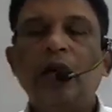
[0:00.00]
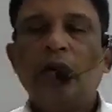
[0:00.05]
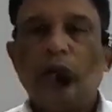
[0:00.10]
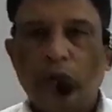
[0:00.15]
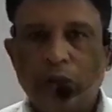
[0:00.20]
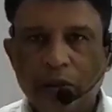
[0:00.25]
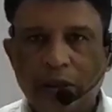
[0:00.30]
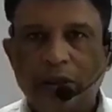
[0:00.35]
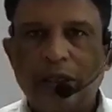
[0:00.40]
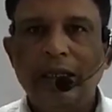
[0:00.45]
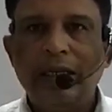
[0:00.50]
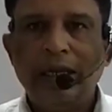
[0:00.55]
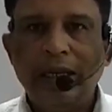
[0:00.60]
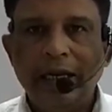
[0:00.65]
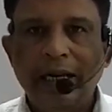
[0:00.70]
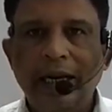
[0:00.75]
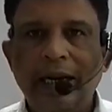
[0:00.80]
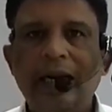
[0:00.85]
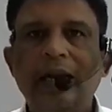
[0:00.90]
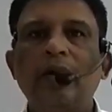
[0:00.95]

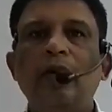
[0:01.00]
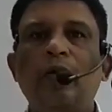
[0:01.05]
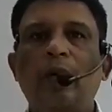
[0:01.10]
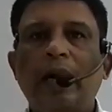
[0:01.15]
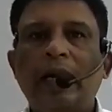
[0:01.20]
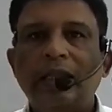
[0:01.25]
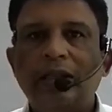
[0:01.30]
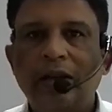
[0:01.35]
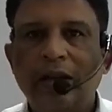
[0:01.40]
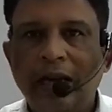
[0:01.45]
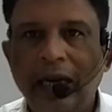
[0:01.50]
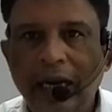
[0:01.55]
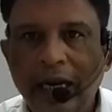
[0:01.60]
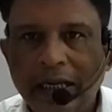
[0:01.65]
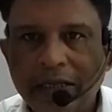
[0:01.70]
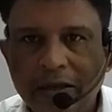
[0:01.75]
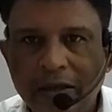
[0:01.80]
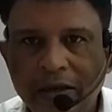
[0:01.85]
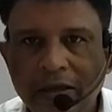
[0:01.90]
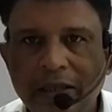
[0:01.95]
Question need what is the
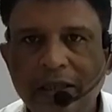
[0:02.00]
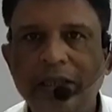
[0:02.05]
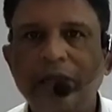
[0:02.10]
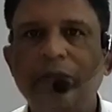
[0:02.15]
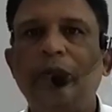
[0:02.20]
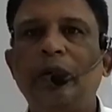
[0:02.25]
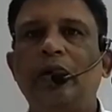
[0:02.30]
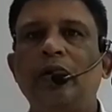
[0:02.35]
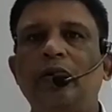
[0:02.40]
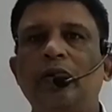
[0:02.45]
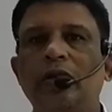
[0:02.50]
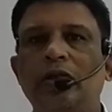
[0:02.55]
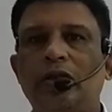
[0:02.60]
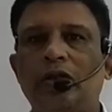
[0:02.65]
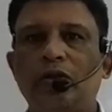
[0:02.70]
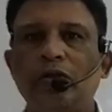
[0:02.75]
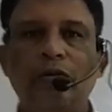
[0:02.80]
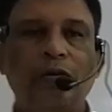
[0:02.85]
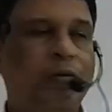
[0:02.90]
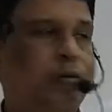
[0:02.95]
relationship between
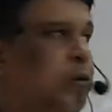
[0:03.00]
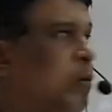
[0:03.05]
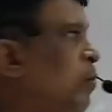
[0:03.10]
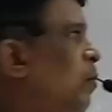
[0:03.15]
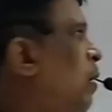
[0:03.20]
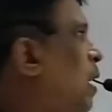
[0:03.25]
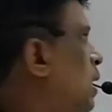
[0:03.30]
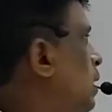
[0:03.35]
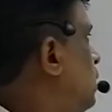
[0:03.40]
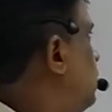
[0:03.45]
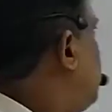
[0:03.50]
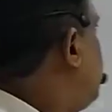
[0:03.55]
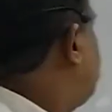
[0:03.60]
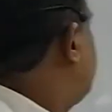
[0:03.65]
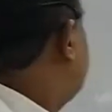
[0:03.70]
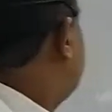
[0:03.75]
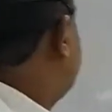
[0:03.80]
these two? Mark that.